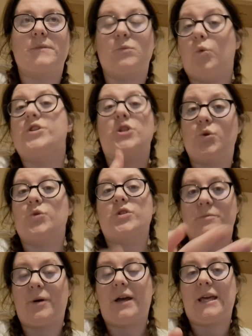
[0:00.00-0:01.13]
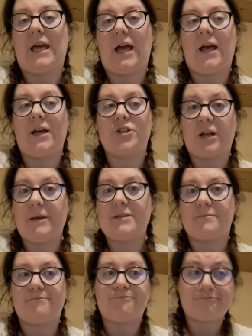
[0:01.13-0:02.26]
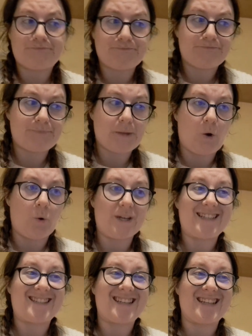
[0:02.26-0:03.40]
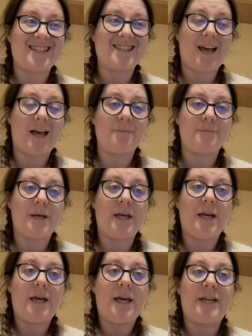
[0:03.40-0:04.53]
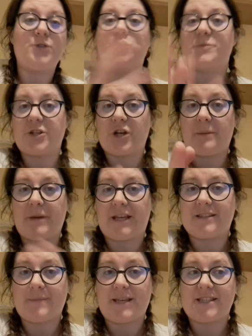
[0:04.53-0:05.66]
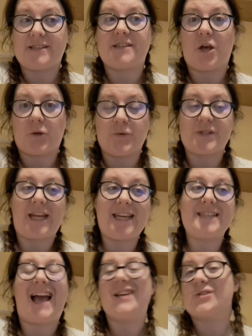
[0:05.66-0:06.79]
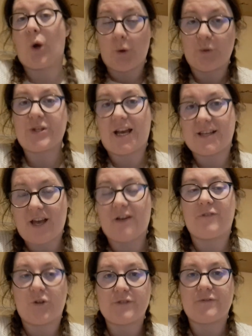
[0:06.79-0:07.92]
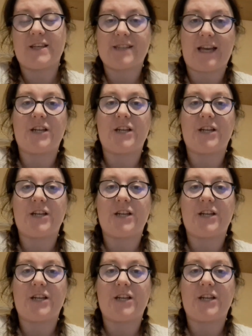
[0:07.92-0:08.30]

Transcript: was endorsed by Charlotte Mason, or at least is endorsed by Charlotte Mason's circles, and it is as old as her philosophies.